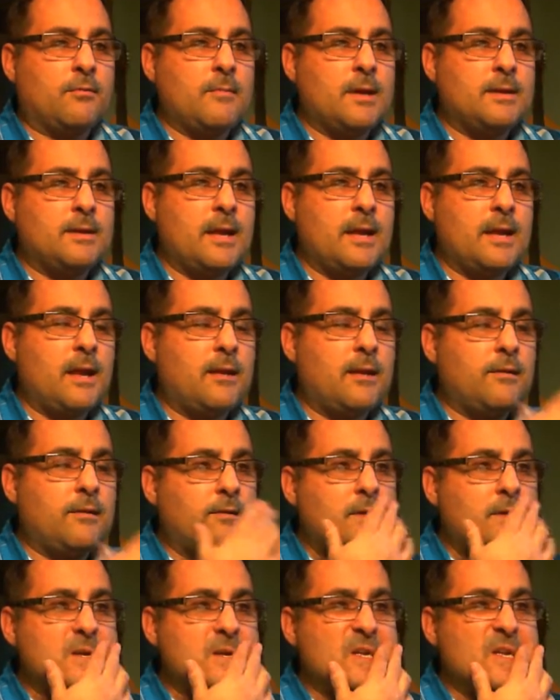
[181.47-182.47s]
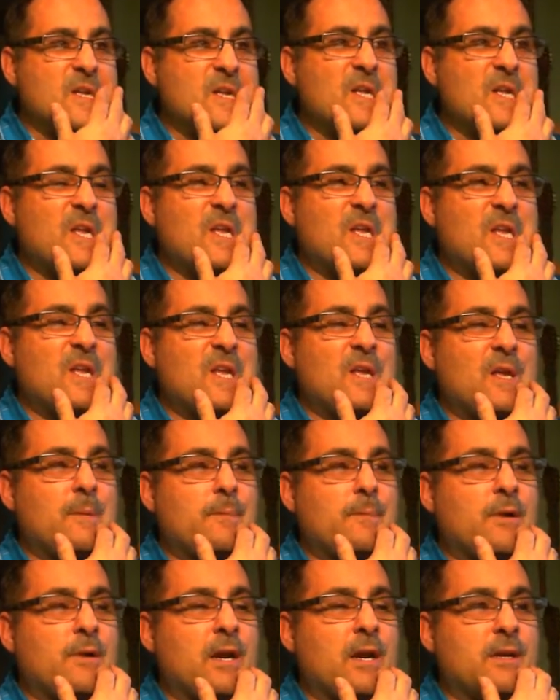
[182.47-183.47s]
my dad's
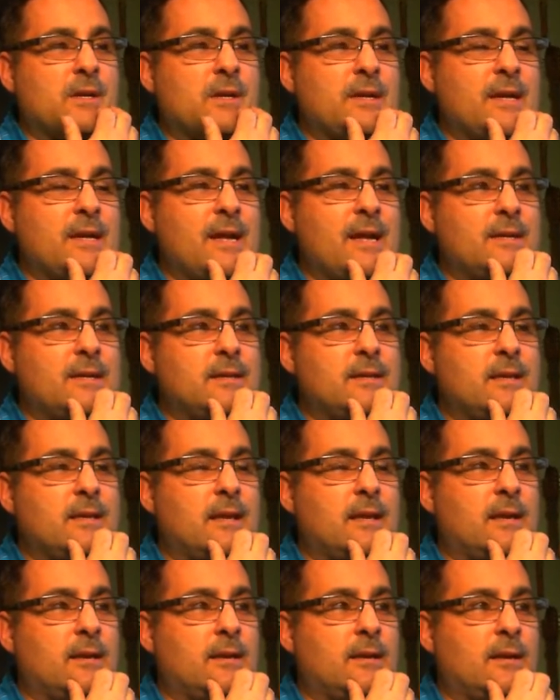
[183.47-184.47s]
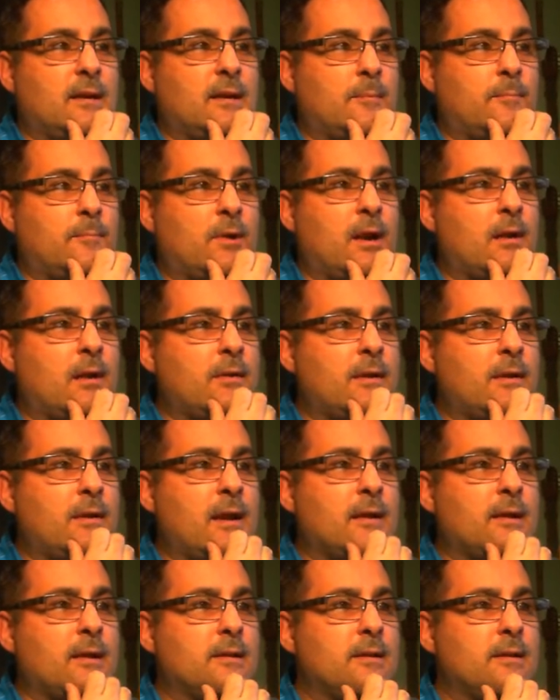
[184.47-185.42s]
prior to that, and prior to that,